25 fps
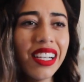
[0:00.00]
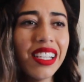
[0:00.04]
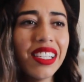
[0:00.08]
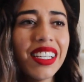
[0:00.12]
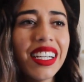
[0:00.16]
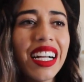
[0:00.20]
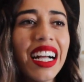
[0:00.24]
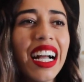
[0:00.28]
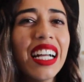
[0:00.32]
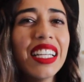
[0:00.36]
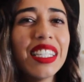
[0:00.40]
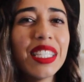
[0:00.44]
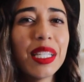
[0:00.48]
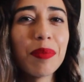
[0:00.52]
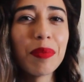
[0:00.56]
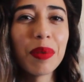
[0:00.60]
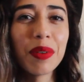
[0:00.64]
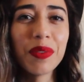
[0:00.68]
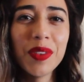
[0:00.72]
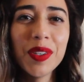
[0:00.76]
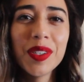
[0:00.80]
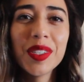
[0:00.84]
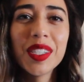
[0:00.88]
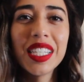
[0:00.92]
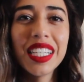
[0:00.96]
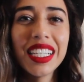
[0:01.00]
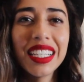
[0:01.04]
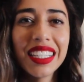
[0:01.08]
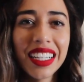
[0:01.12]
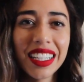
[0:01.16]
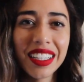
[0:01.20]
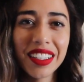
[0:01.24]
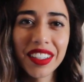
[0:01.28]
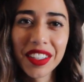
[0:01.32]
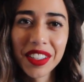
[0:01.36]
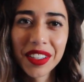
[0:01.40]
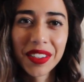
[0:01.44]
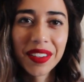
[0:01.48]
So yeah, heads up, if you see
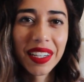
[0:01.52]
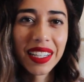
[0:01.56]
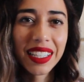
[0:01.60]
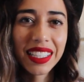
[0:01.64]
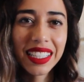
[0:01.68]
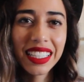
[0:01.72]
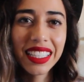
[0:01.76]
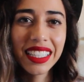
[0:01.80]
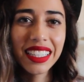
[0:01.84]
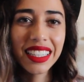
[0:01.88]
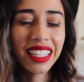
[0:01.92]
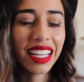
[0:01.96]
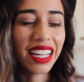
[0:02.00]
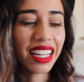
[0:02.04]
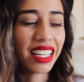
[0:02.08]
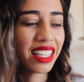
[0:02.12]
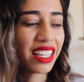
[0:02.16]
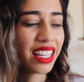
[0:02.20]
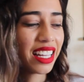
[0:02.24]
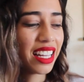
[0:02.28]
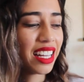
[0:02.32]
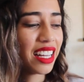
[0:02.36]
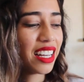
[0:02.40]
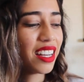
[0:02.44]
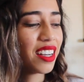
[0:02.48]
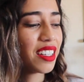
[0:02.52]
like on your receipt that